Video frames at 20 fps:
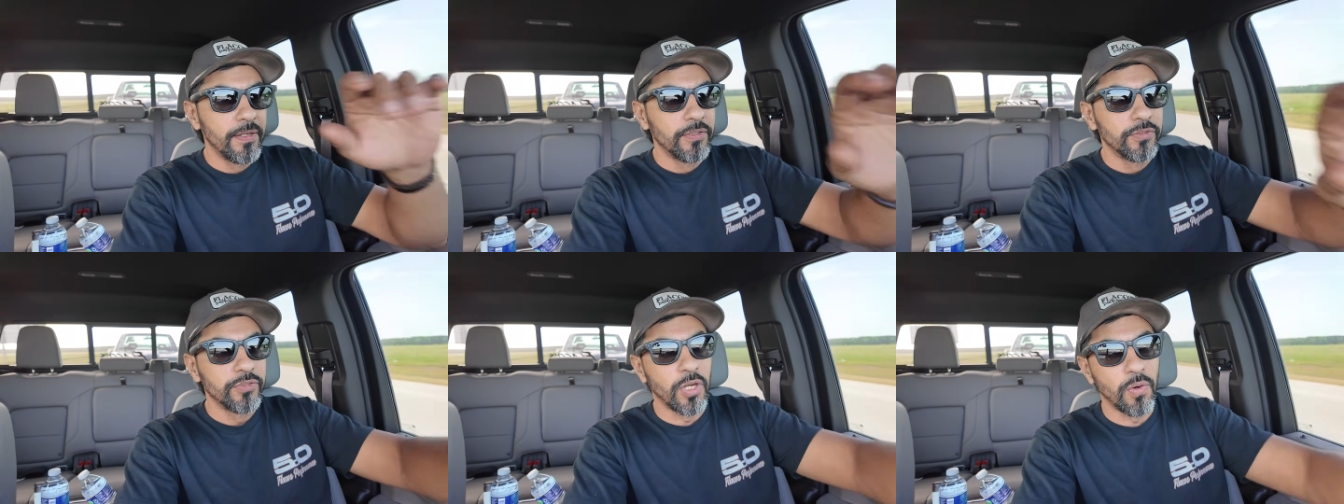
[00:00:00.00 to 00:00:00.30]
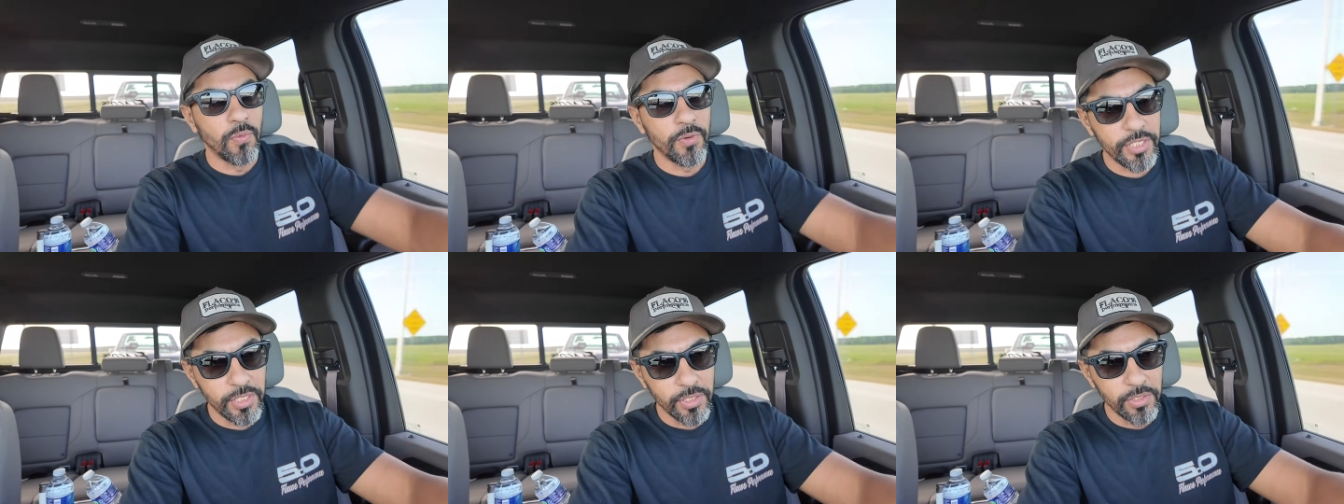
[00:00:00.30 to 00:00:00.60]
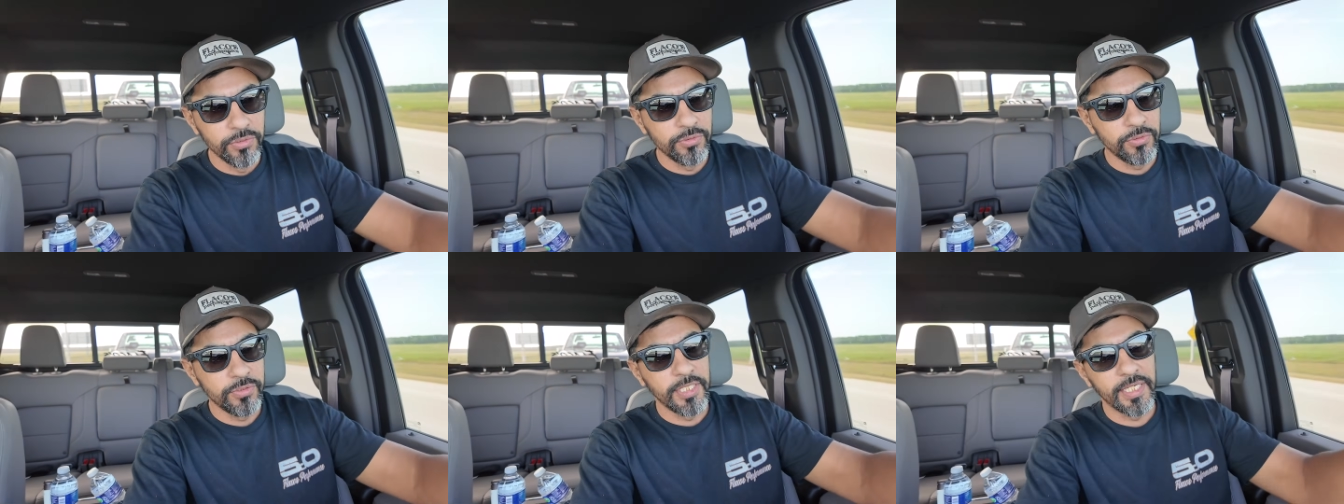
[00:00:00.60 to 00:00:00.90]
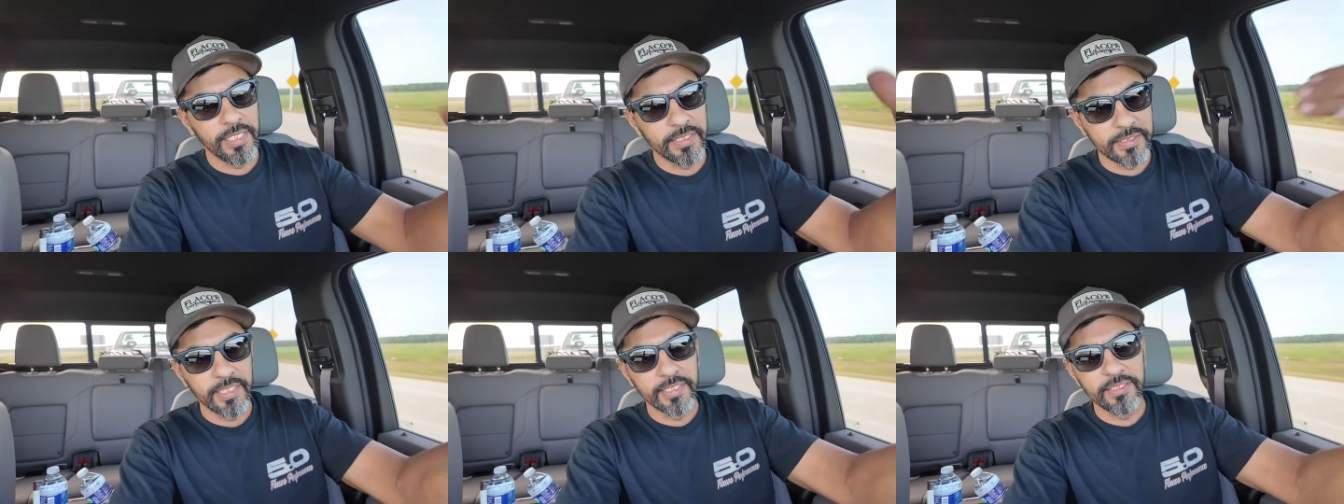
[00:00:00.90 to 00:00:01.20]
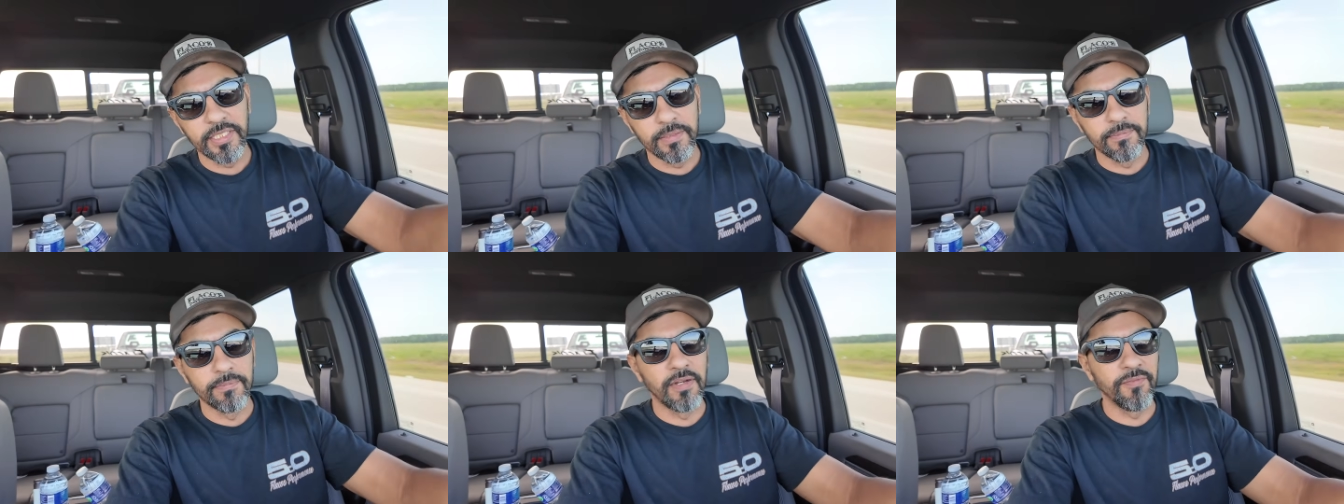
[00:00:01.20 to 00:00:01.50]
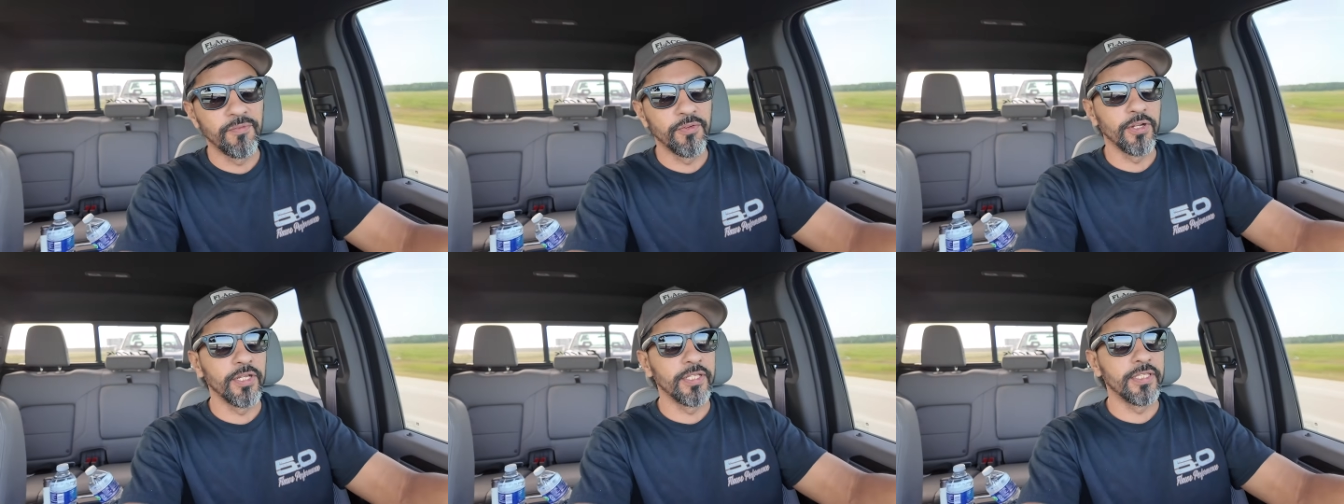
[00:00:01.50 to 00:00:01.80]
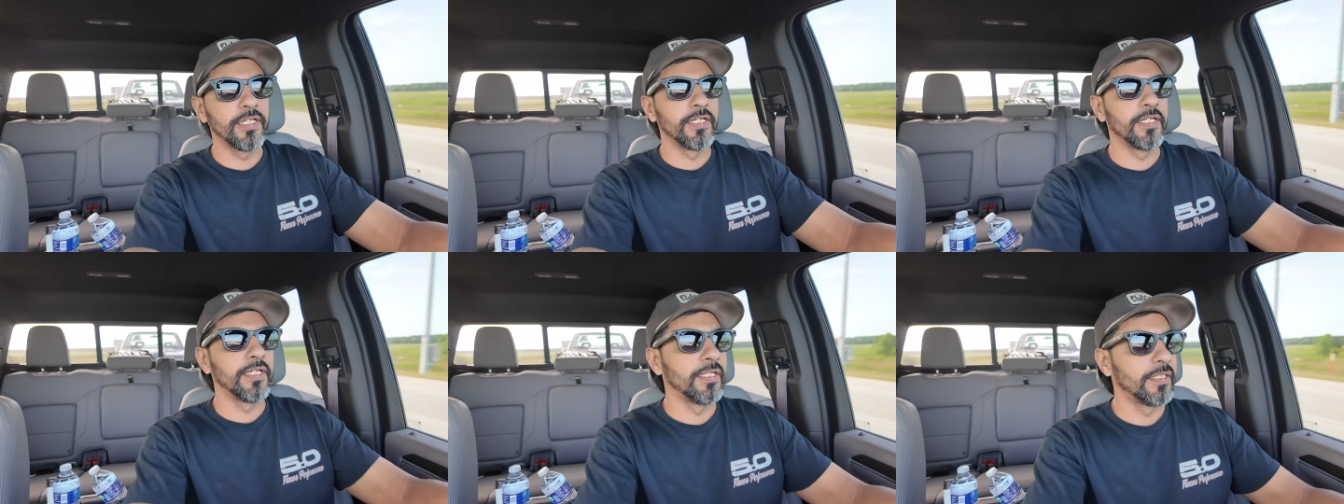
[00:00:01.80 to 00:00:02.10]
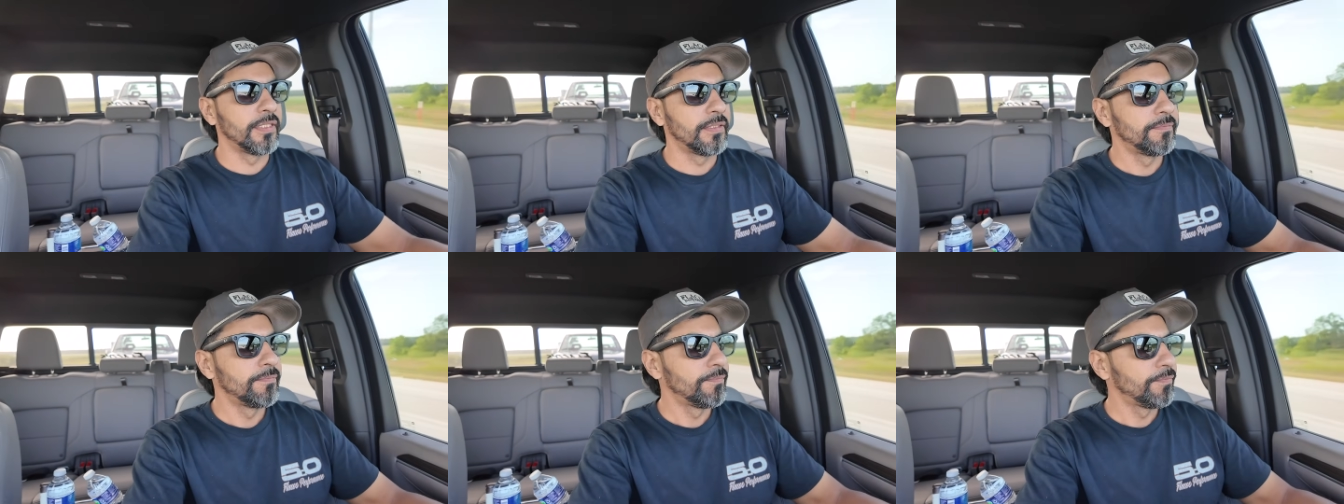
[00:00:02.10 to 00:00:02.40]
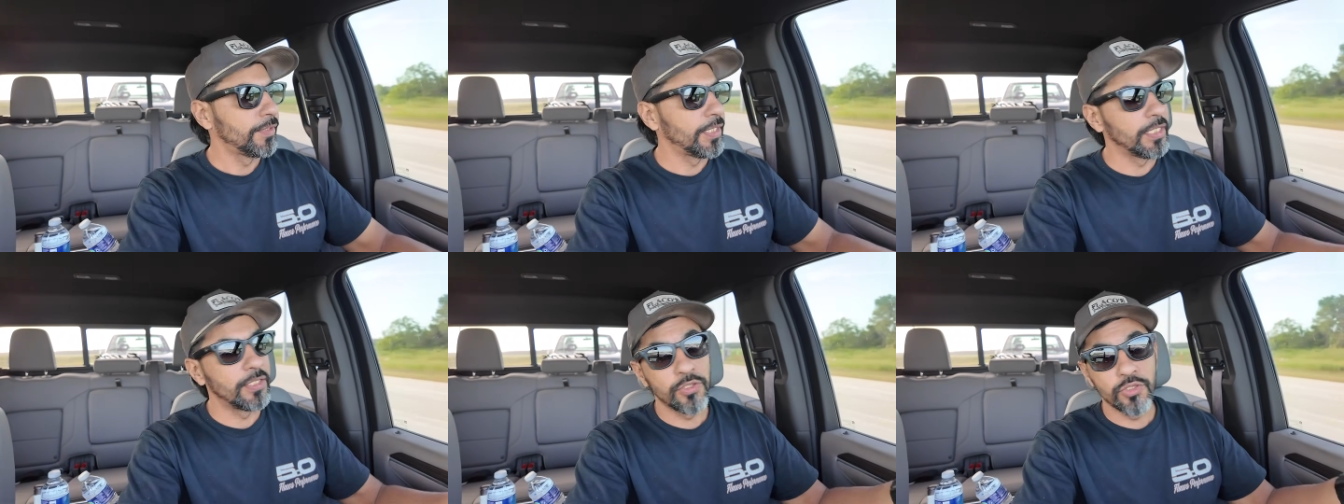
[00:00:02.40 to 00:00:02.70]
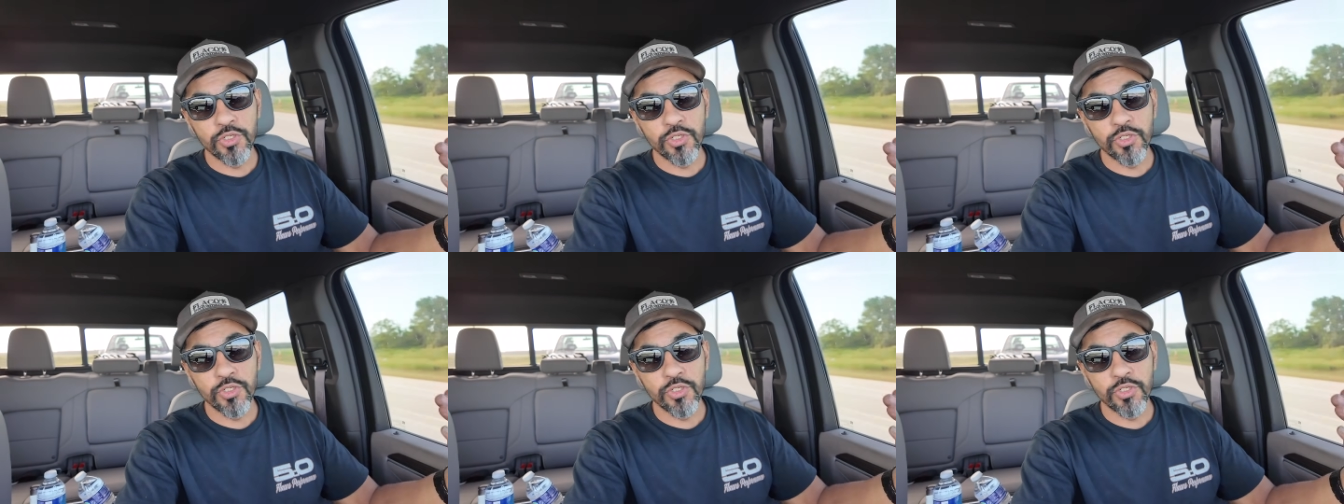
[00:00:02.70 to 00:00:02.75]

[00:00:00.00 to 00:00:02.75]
So we used the existing muffler that the